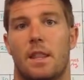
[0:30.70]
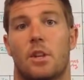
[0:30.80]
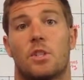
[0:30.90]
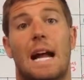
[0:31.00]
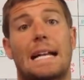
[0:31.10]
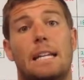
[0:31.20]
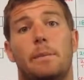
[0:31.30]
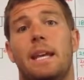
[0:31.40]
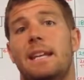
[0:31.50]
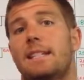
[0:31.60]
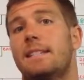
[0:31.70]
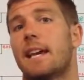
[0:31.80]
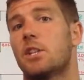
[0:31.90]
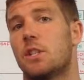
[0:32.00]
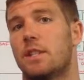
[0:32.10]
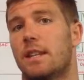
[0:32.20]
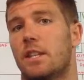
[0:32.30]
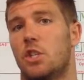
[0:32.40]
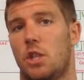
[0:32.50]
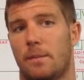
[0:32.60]
There's not going to be any sessions at
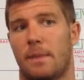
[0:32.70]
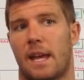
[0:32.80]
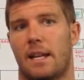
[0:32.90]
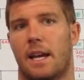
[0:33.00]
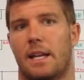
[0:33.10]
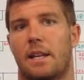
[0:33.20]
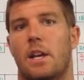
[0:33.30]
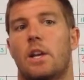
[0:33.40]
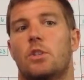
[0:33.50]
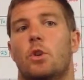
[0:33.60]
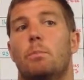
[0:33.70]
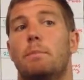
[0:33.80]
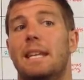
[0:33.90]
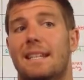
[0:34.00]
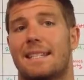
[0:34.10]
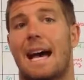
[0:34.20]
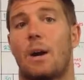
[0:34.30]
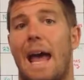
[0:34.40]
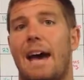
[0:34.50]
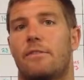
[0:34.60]
the gym that night, so meet us
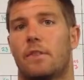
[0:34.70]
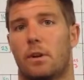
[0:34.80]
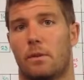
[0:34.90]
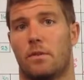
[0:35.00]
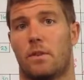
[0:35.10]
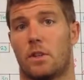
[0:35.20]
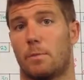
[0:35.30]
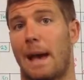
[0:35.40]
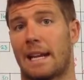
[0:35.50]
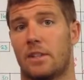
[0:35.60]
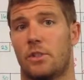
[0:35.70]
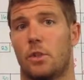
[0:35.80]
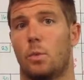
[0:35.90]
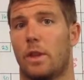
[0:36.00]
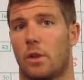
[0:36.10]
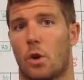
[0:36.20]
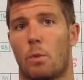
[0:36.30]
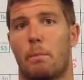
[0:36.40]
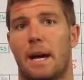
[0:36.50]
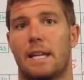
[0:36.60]
out at First Magnitude with your
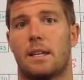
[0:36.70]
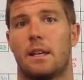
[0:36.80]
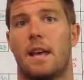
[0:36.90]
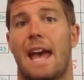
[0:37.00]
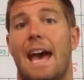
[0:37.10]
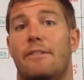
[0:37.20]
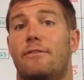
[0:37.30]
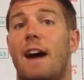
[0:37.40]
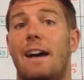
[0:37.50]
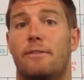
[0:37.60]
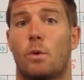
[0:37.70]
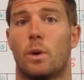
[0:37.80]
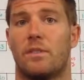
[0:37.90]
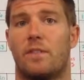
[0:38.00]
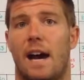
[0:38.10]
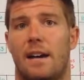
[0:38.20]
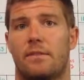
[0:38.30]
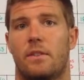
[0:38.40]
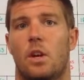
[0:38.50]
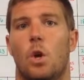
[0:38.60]
own bike at 5:45.